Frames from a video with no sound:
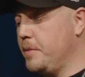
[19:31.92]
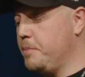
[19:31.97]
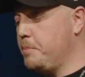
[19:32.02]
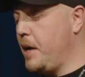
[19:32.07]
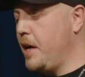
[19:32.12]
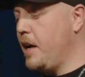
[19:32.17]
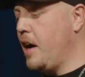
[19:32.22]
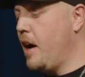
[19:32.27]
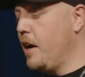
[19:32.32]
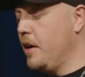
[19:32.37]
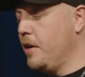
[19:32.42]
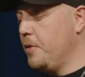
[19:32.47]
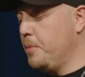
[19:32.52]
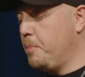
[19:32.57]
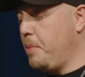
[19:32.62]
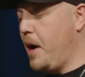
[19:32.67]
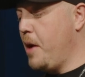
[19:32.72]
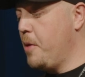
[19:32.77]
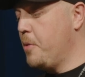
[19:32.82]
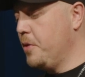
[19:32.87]
my higher
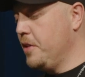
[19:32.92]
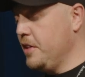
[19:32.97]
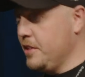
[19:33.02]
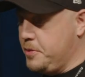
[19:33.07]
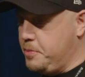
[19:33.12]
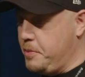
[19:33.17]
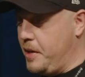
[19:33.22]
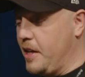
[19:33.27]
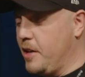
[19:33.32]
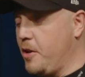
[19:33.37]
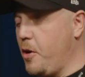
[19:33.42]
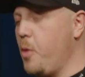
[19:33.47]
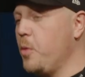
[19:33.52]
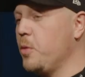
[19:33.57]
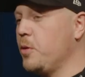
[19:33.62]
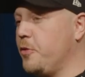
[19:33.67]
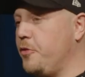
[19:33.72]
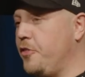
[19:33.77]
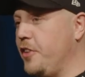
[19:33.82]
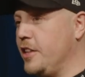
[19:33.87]
power is my
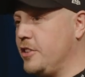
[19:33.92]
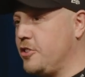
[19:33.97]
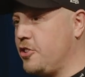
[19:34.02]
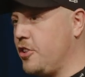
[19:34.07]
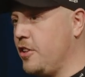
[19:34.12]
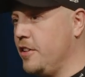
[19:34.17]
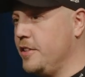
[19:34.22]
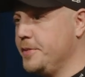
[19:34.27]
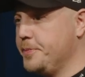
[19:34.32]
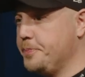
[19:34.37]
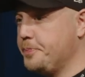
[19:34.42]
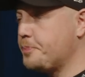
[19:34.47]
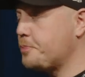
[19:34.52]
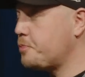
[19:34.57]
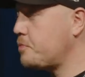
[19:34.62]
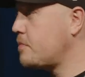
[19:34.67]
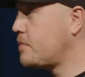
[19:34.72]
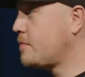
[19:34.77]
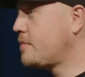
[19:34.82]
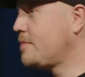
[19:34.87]
goldfish.
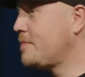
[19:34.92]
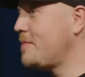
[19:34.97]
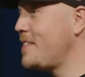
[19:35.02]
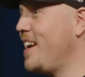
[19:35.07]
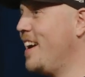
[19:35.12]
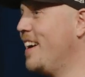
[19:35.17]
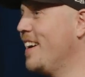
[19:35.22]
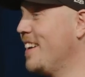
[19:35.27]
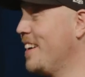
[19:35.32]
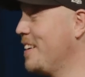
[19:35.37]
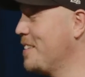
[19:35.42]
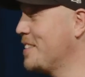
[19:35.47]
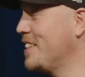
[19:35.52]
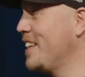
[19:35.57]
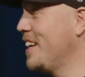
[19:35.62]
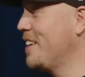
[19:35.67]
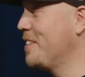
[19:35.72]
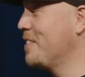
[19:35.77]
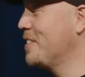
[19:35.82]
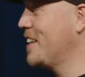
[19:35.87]
And I was
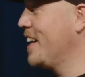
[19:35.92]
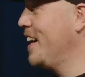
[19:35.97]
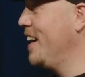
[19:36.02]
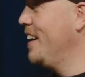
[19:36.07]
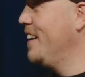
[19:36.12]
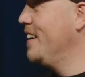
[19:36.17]
like, okay,